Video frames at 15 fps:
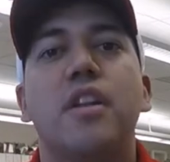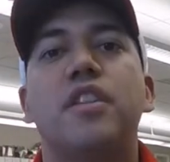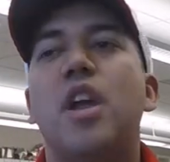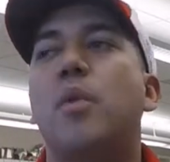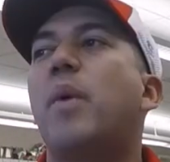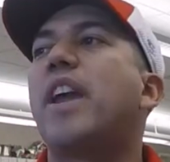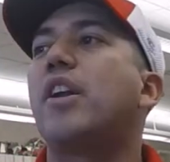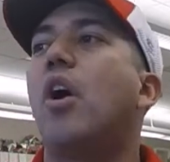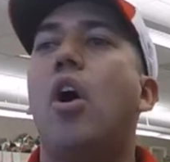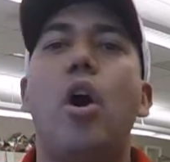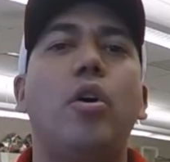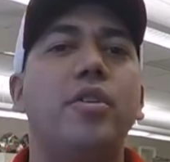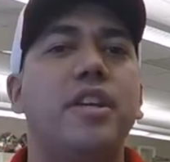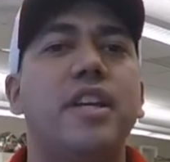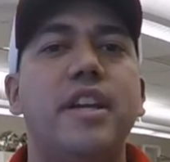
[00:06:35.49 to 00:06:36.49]
They wait
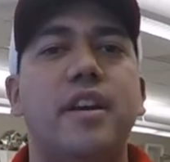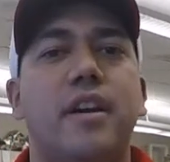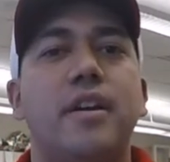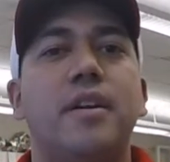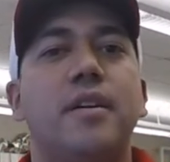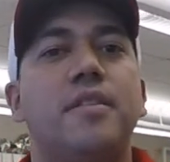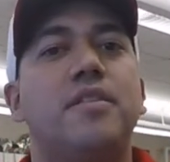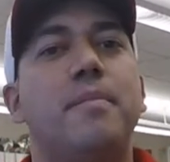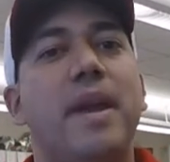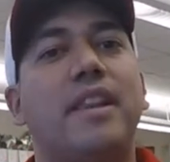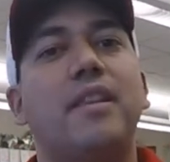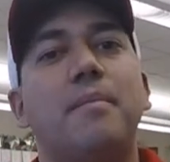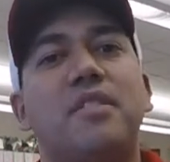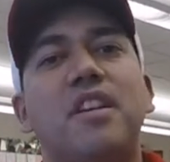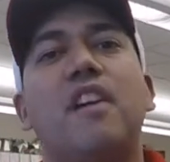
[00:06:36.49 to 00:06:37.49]
all year to make
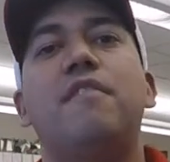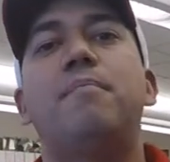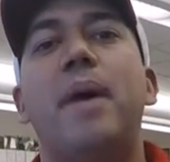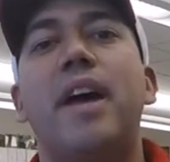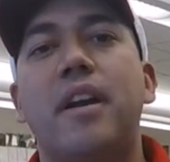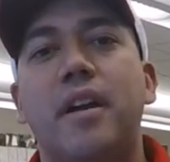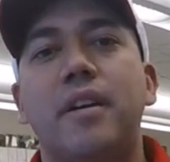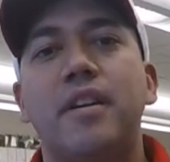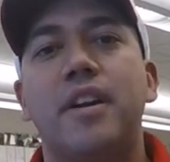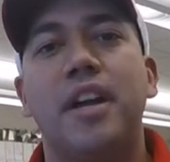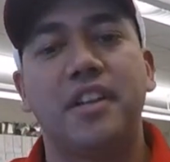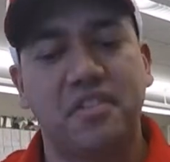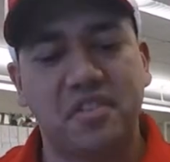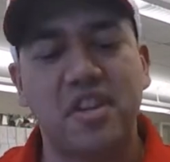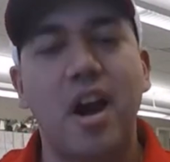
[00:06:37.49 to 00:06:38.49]
themselves better
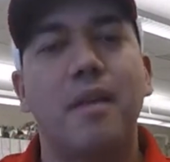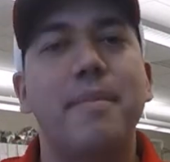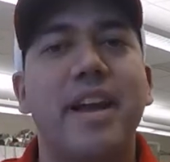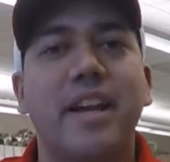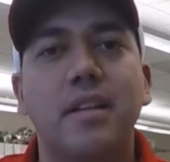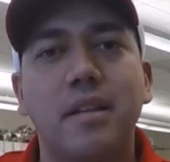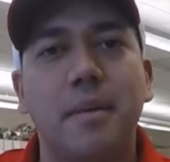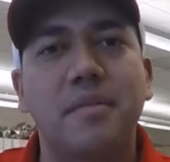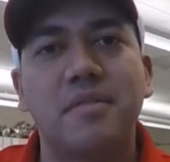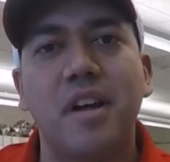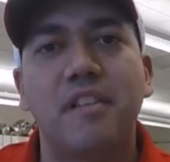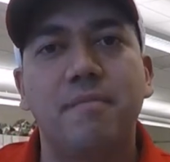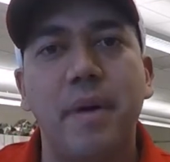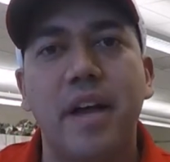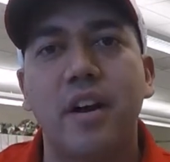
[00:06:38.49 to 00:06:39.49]
and start making
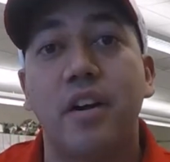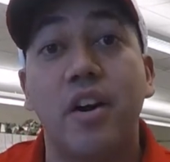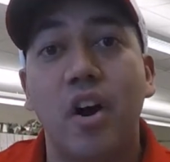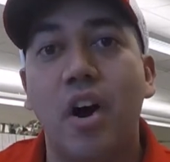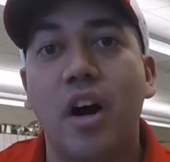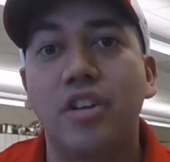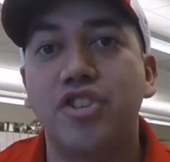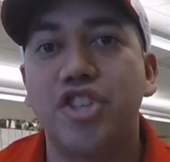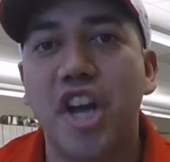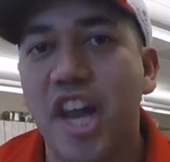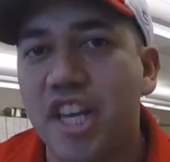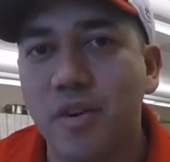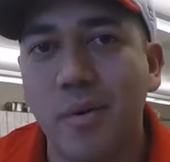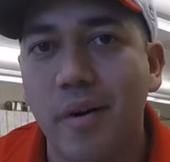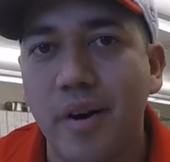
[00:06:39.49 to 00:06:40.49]
themselves better on
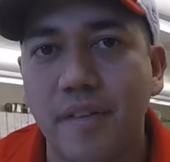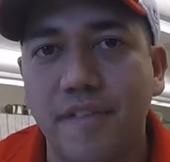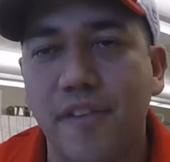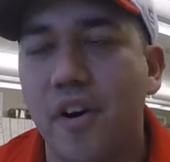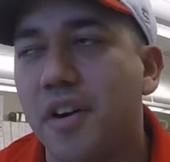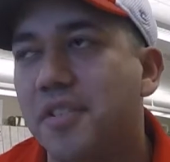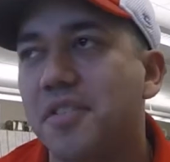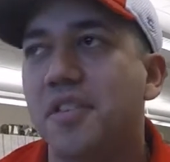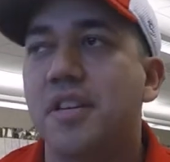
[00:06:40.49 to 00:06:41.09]
January 1st.